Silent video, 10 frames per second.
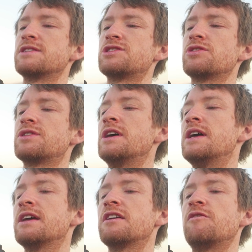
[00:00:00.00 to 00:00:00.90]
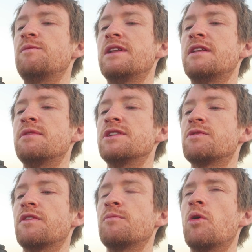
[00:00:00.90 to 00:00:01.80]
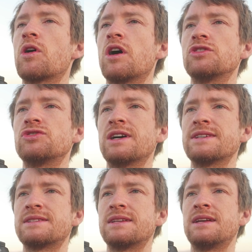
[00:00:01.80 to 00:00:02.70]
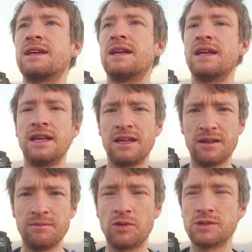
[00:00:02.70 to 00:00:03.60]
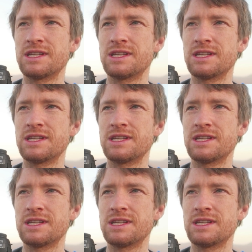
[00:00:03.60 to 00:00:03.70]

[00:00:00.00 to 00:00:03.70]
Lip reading: It should give me an image with more contrast and more